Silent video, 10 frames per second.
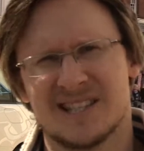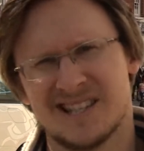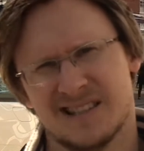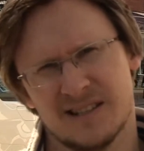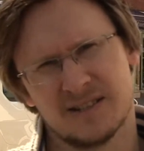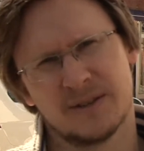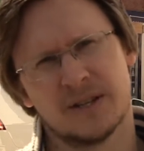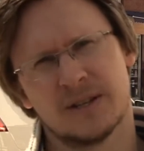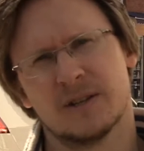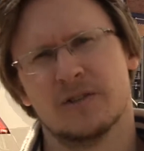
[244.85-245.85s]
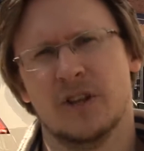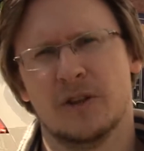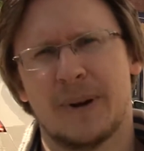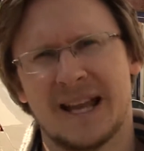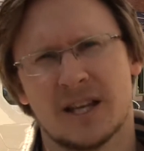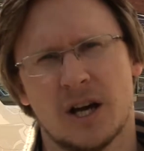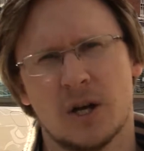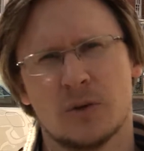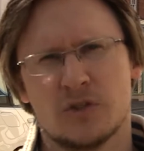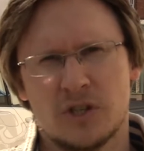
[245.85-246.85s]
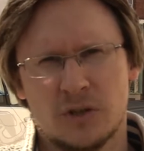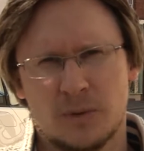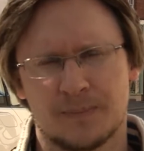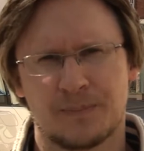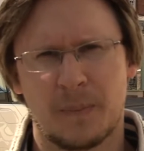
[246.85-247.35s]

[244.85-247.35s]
existence that the bank owes you.